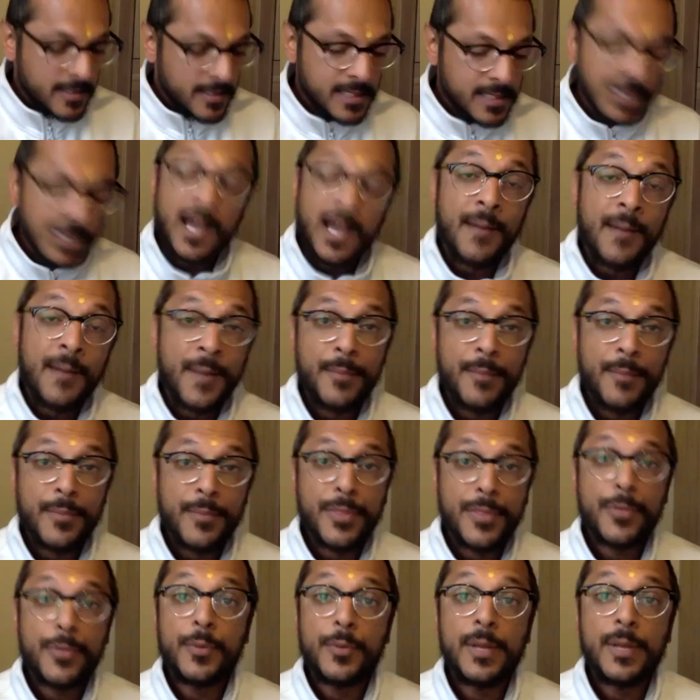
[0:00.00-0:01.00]
to come up with
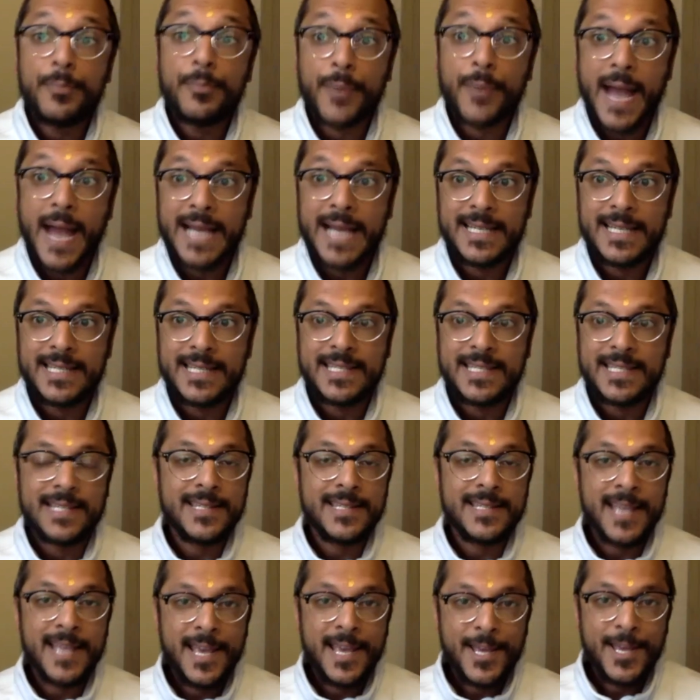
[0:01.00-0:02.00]
three practices
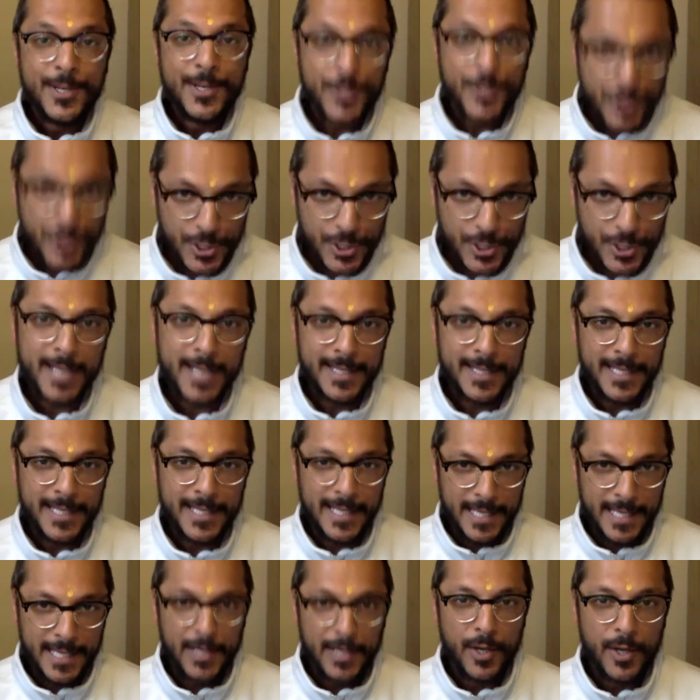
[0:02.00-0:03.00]
to check the
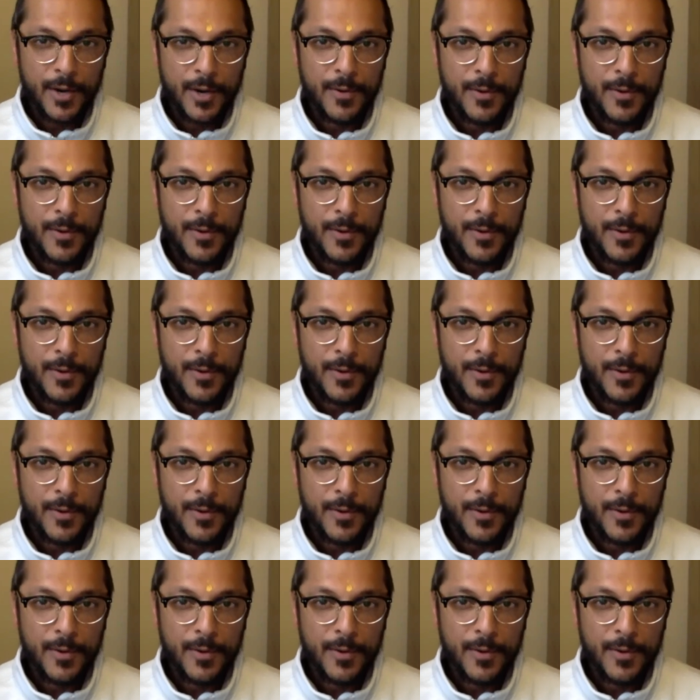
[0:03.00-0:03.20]
ego.